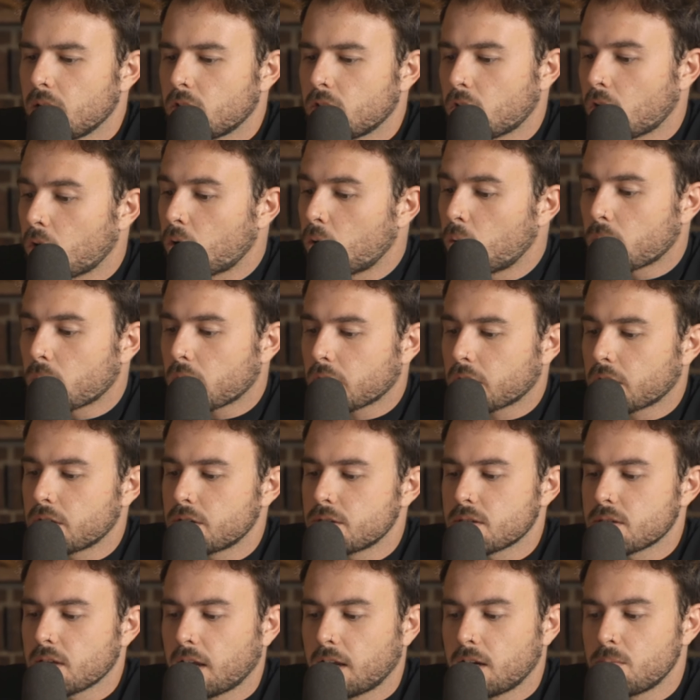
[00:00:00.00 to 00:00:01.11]

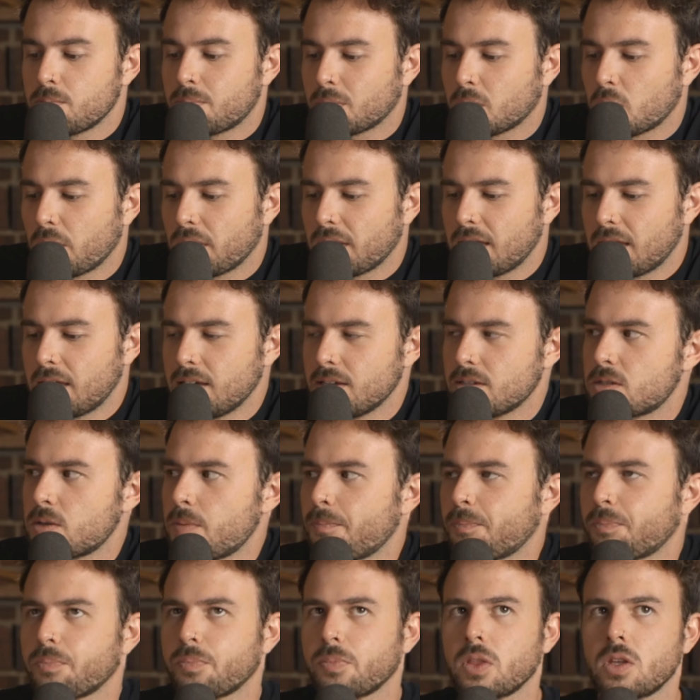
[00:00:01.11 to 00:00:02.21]
Coworkers and employees.
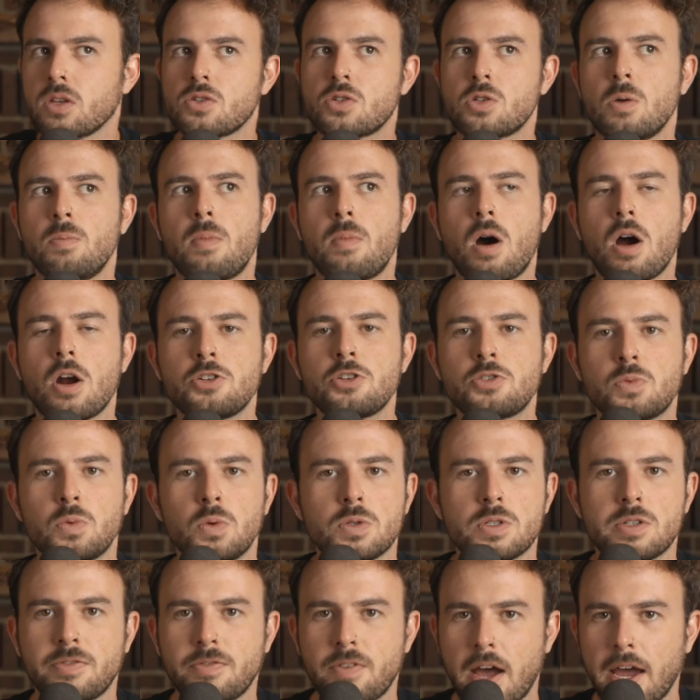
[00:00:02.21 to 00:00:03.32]
So Mars
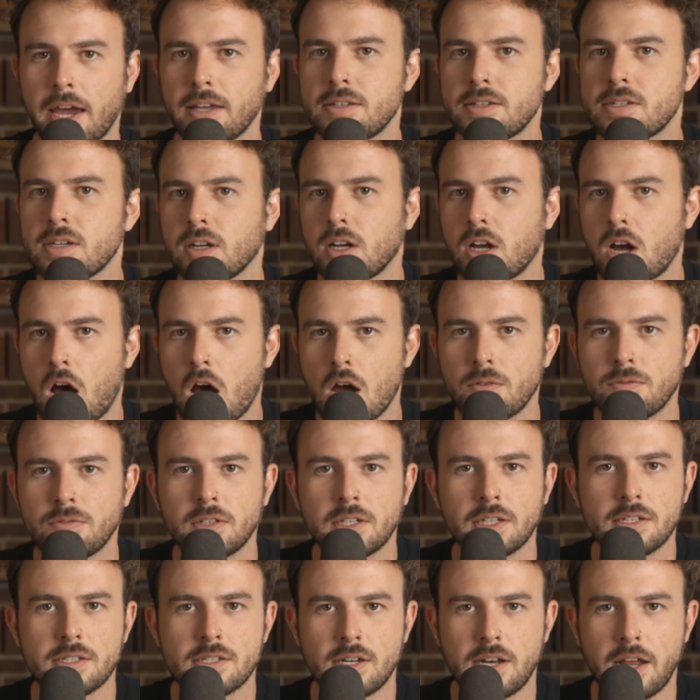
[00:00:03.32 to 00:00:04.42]
rules fights and
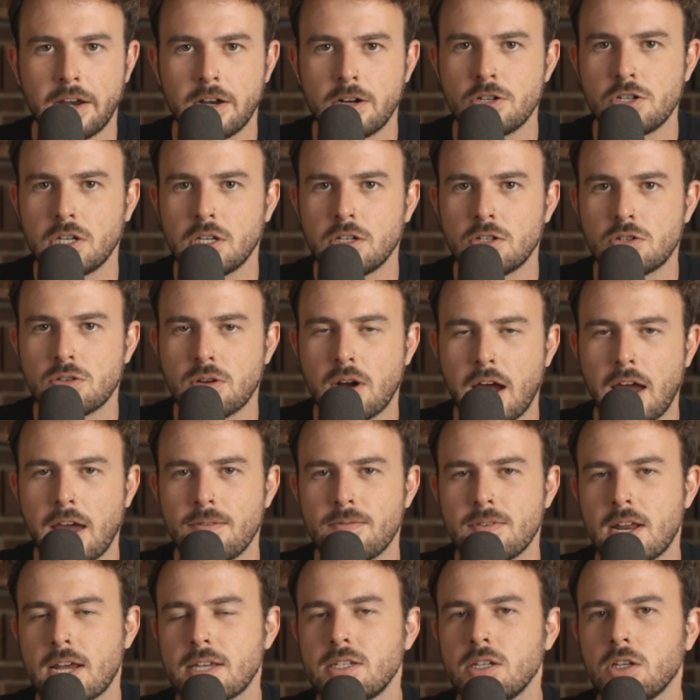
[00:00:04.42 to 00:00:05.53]
conflicts and energy and
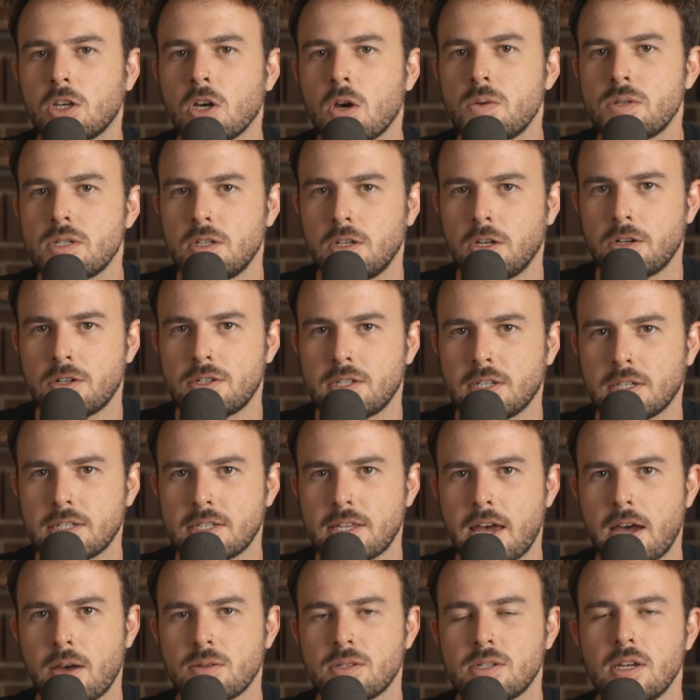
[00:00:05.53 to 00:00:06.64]
drive. And as it goes into your
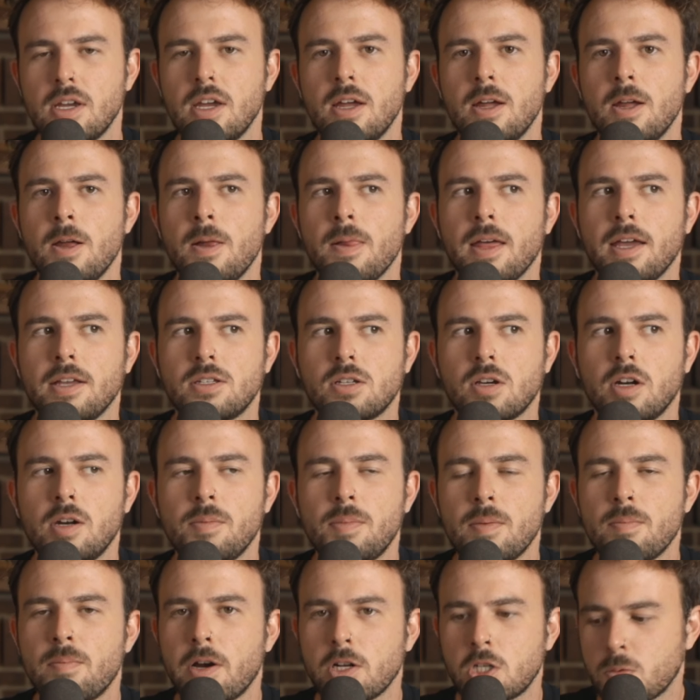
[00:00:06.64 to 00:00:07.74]
sixth house, it's going to
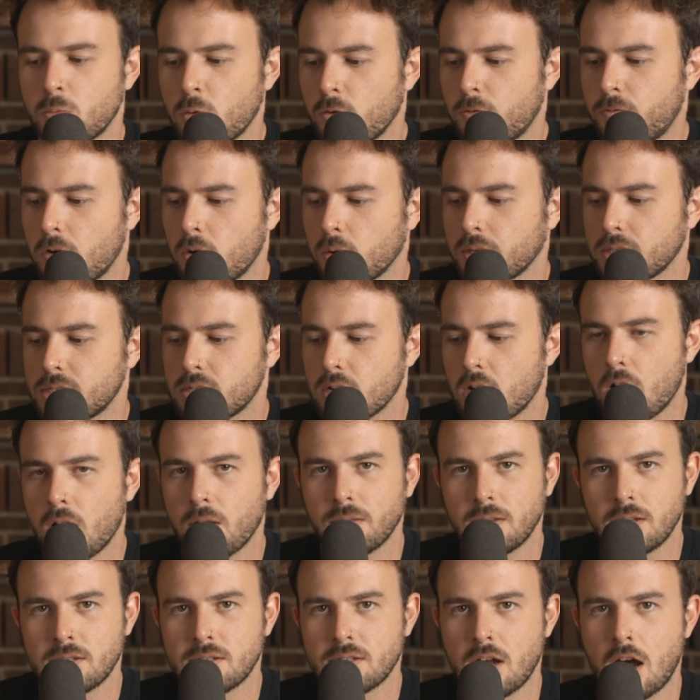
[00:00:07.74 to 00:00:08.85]
be much more focused
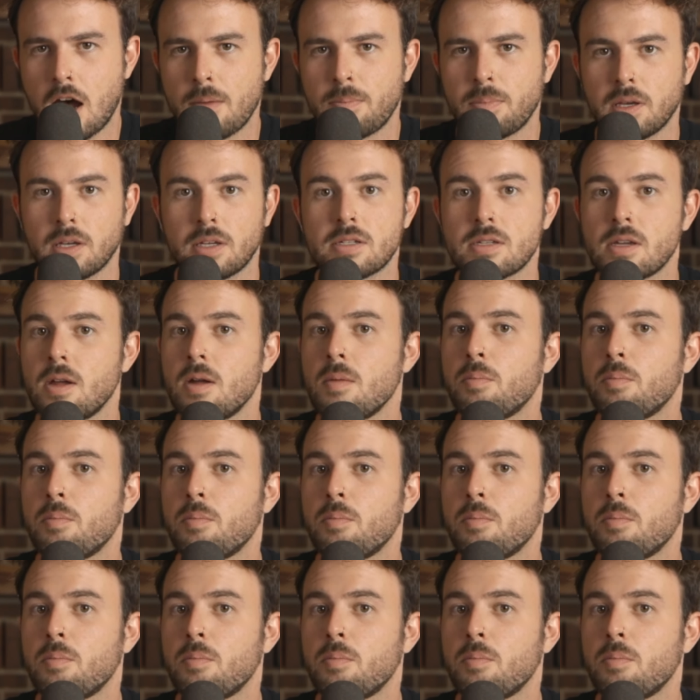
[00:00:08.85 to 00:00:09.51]
on these topics